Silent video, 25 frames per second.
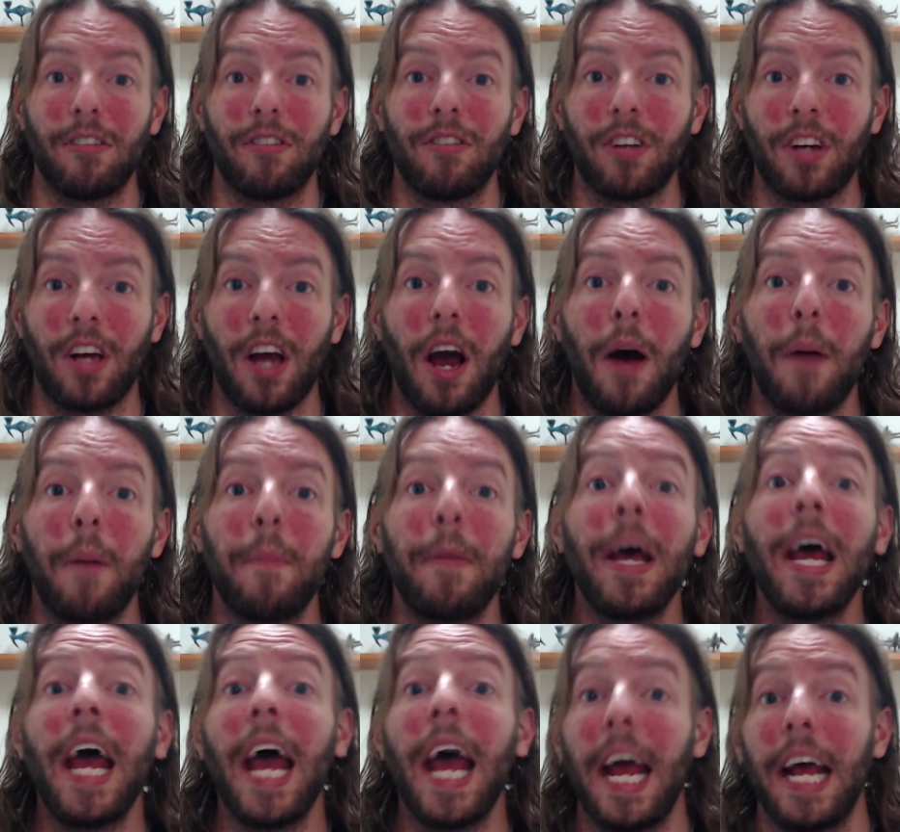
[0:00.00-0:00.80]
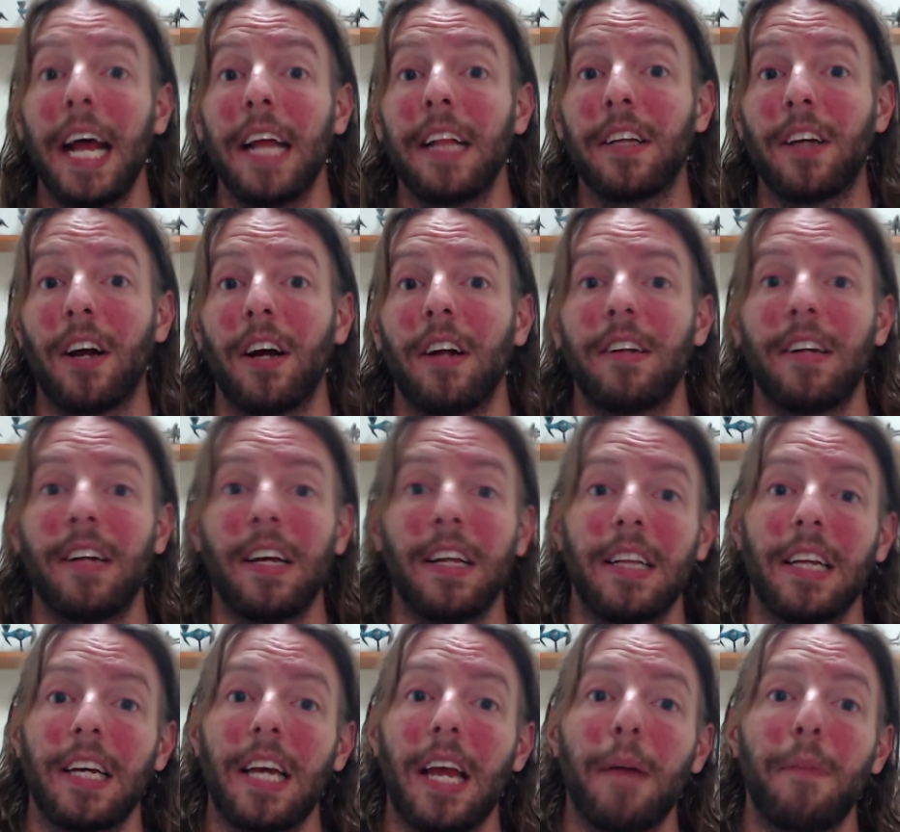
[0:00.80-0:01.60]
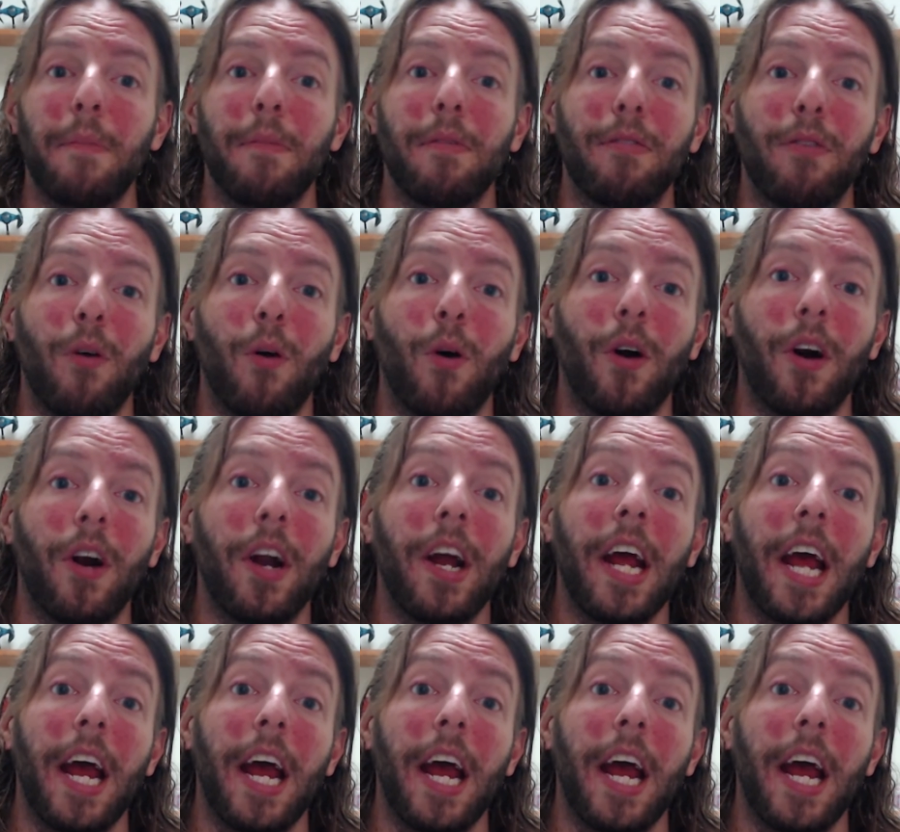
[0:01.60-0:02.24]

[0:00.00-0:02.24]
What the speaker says: to come and the content that came before,